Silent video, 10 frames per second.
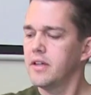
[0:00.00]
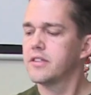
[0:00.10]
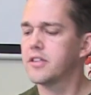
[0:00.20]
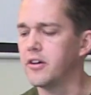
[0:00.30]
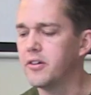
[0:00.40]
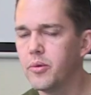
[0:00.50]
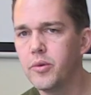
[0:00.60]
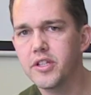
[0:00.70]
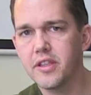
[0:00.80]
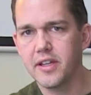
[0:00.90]
So,
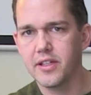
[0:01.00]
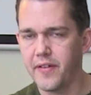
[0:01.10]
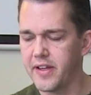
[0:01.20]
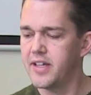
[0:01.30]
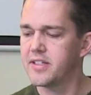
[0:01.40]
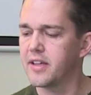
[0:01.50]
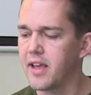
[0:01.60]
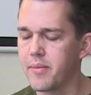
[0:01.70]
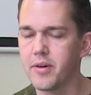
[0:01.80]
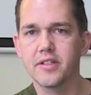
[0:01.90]
which of these fantastic
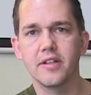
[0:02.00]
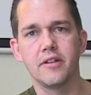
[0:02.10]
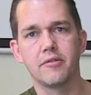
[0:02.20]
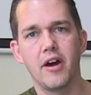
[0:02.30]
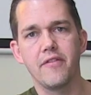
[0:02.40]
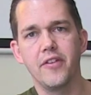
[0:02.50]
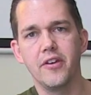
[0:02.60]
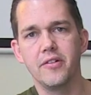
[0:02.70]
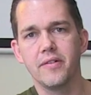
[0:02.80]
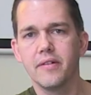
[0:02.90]
cameras are right for
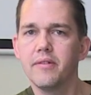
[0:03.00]
you?